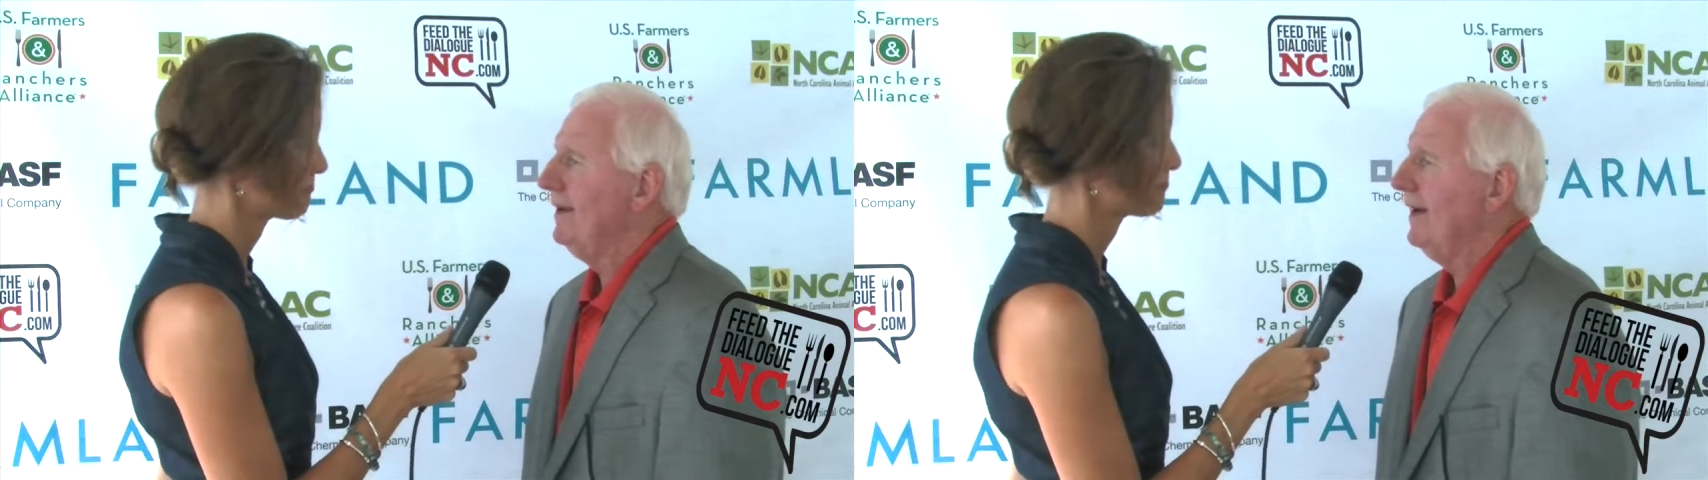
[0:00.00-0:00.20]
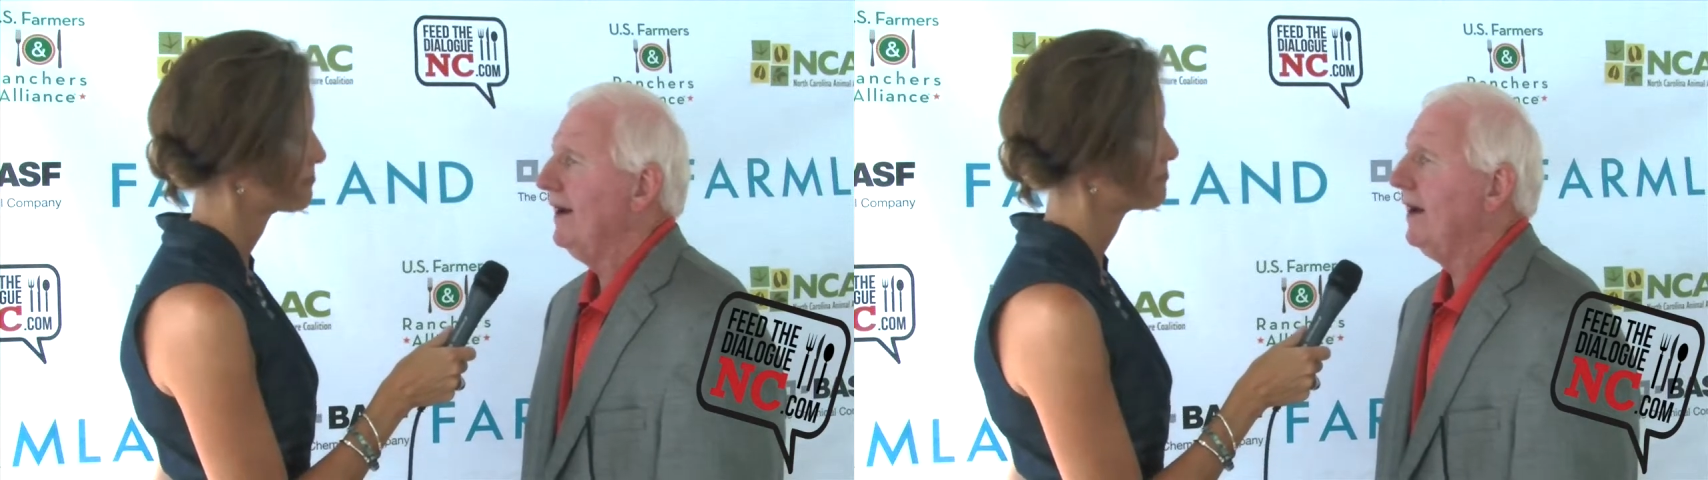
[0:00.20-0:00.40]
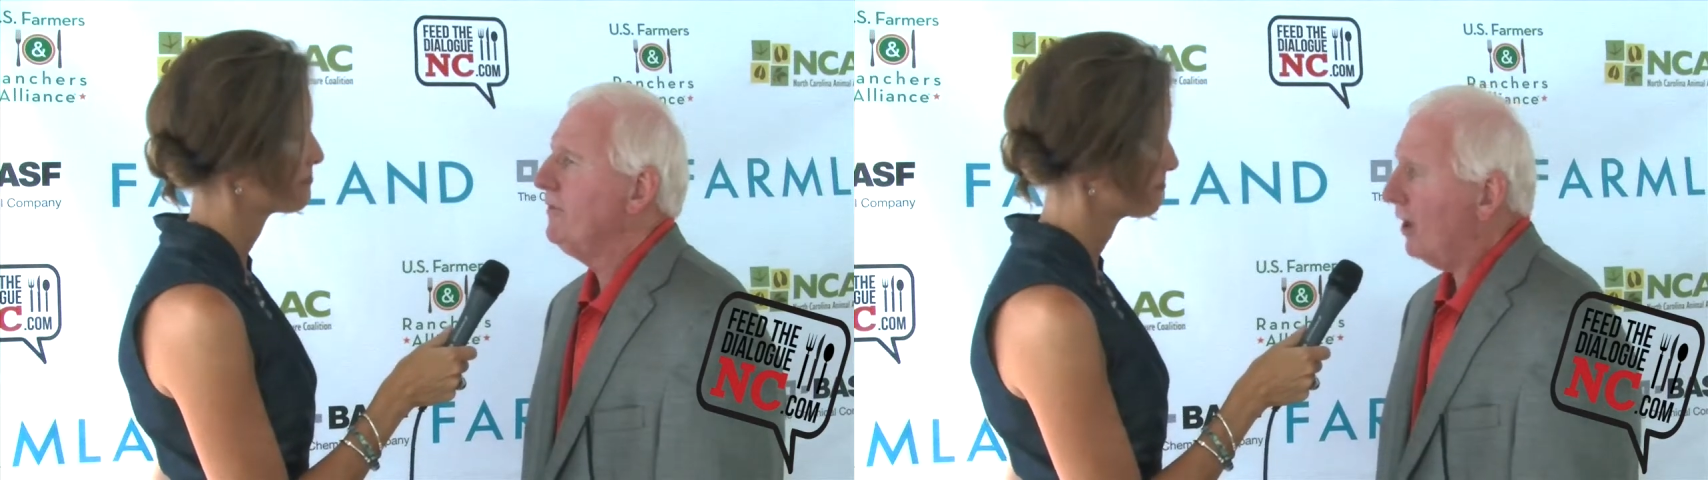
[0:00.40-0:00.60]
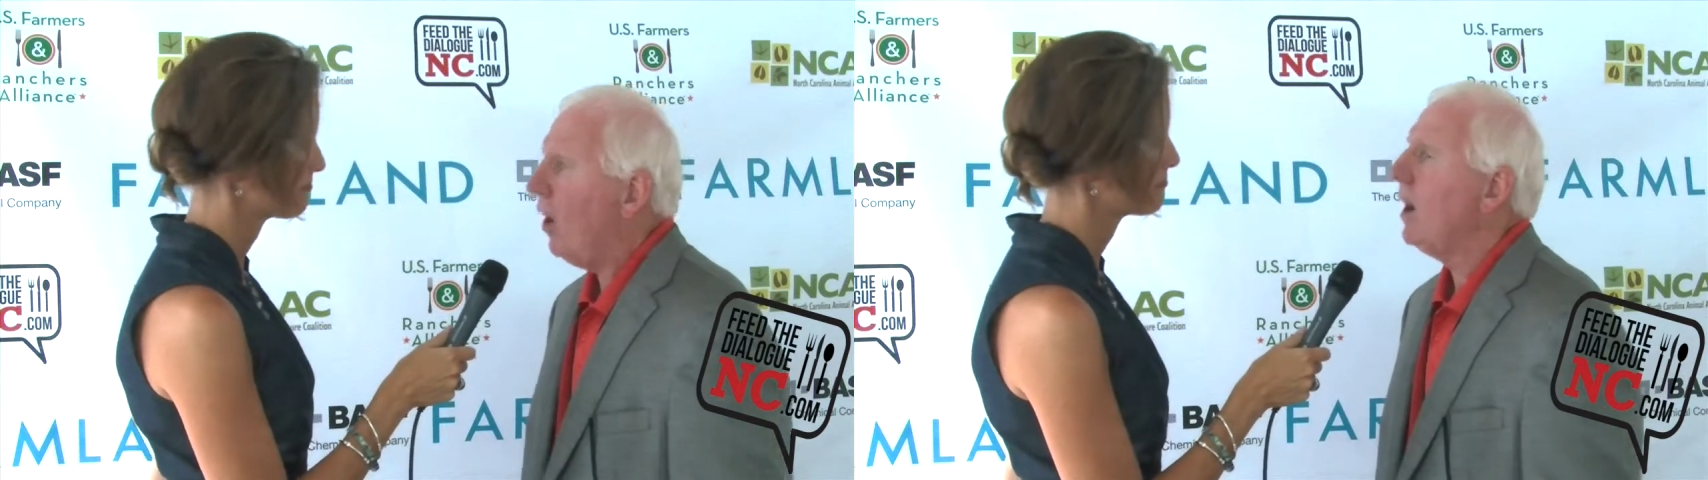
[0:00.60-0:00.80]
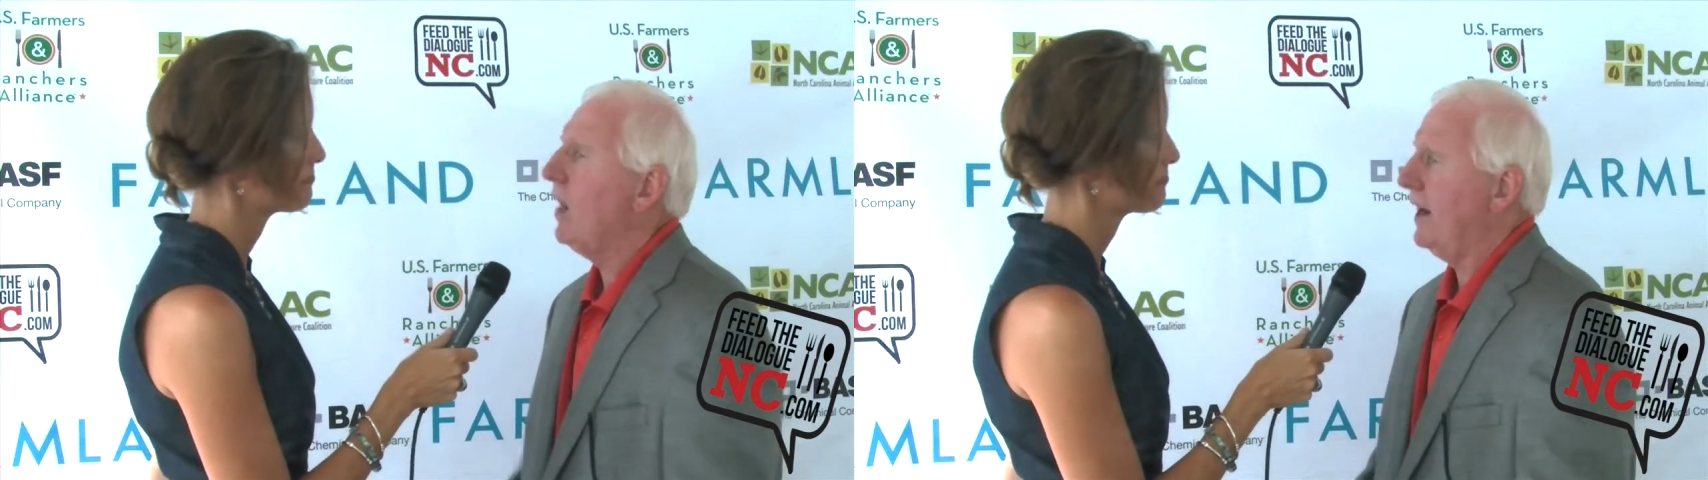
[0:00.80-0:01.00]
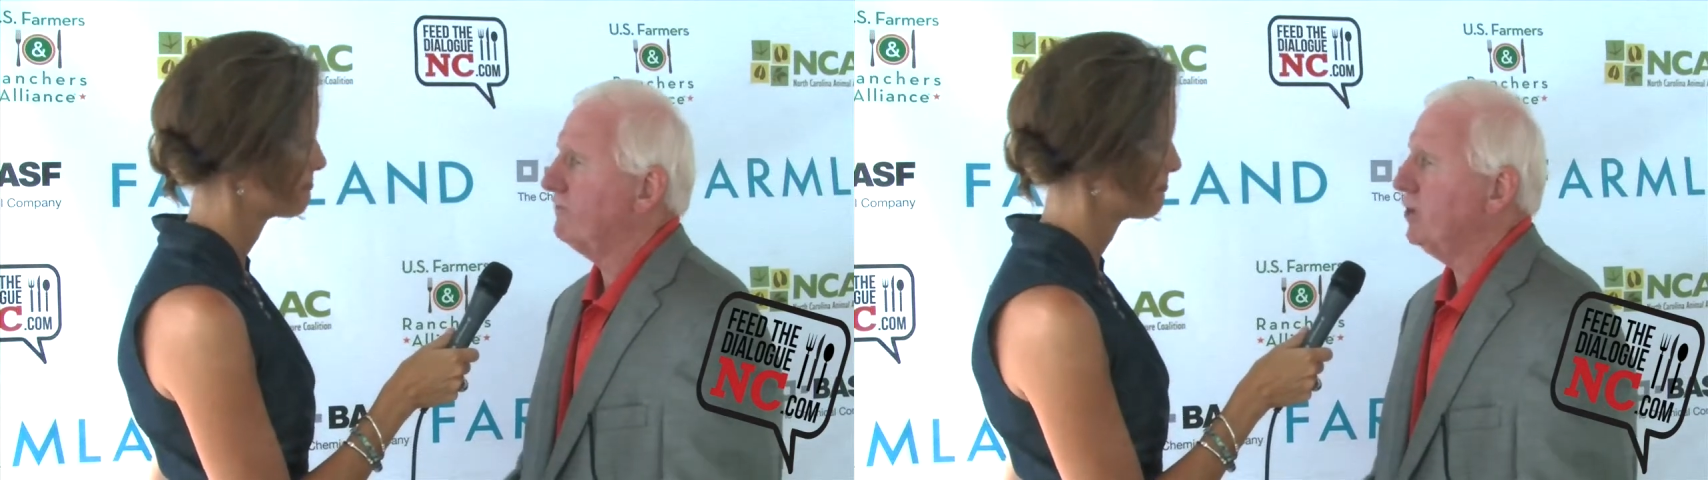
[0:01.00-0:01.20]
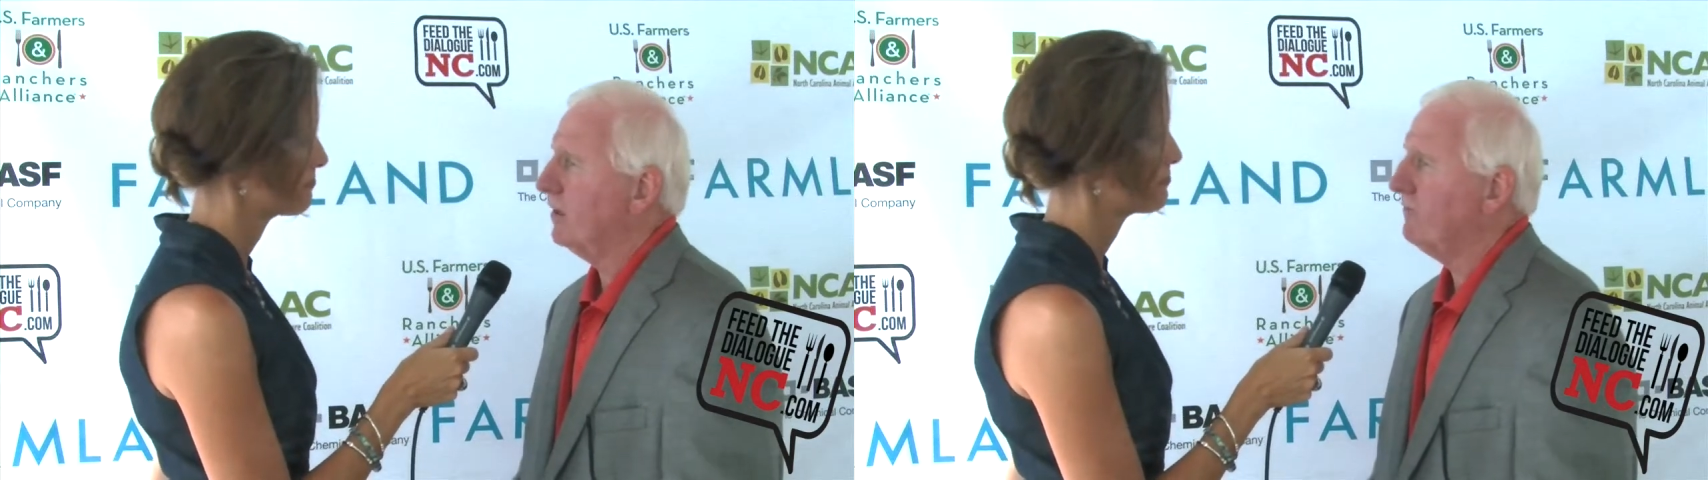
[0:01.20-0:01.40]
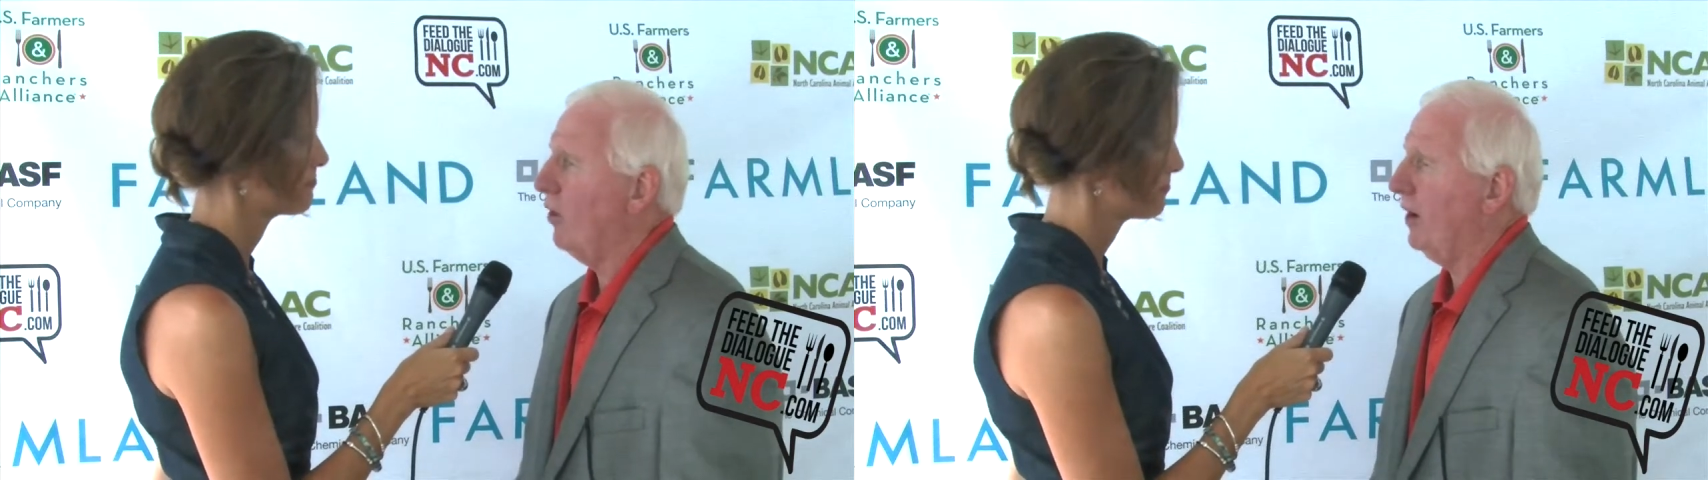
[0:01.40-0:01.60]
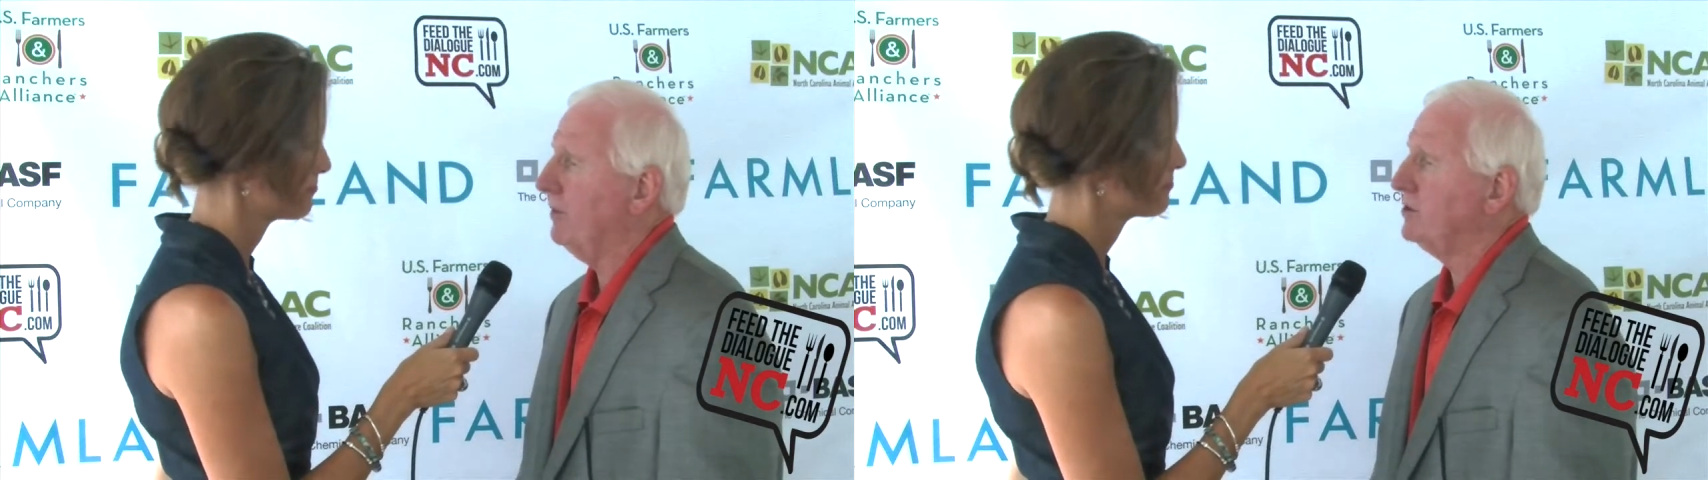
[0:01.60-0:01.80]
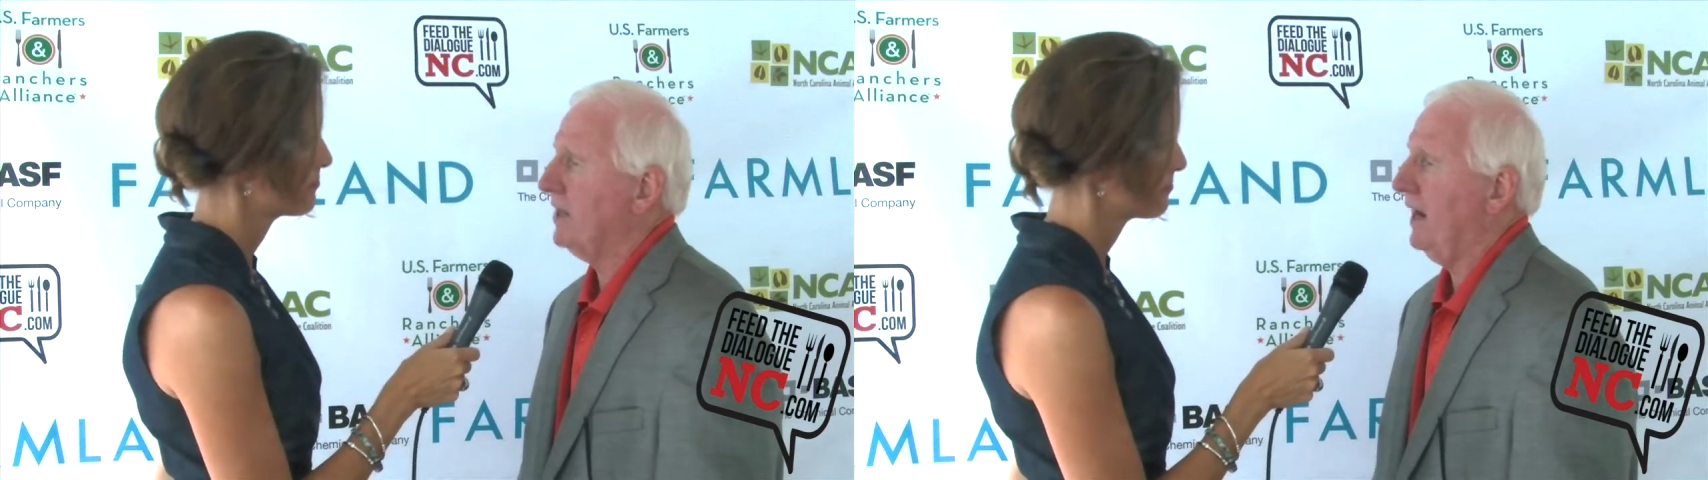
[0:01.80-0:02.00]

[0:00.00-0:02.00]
There are a lot of young farmers